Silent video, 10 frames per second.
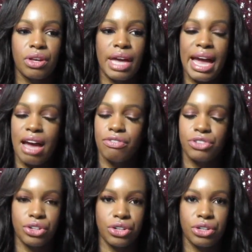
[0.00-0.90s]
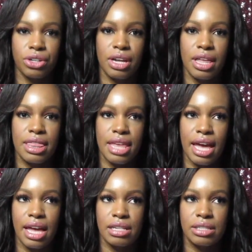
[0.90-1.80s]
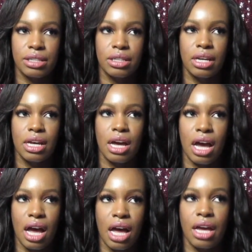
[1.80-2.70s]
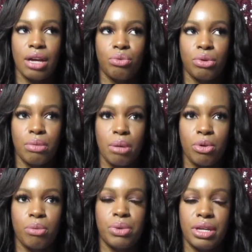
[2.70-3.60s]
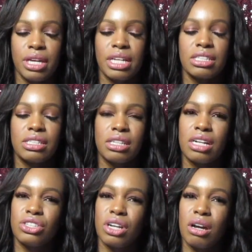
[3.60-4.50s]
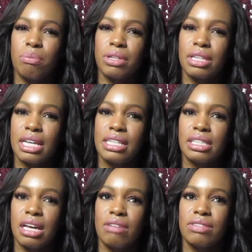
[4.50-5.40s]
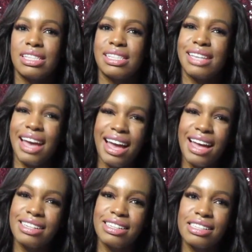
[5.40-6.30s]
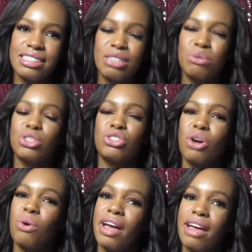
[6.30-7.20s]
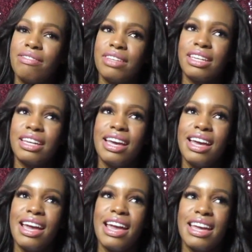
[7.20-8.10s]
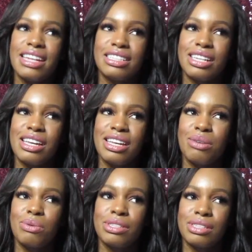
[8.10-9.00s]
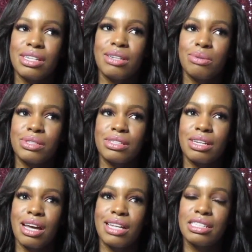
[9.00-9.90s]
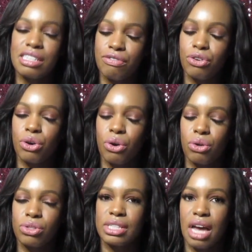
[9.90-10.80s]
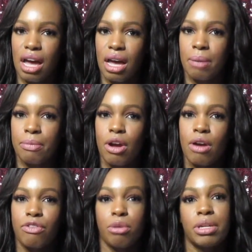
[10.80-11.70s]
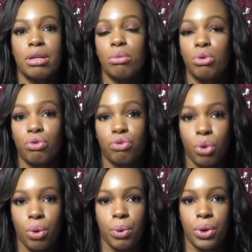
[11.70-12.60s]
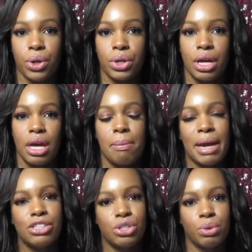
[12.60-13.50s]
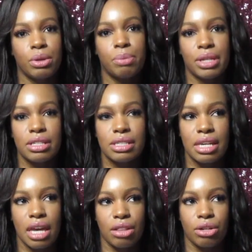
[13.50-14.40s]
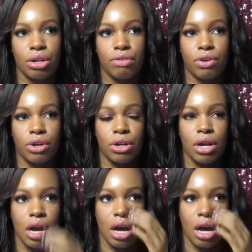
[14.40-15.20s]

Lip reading: after that, I remember being in such a place of sadness. It was so heavy, and it was a difficult time for me to move forward. Mind you, we had been together for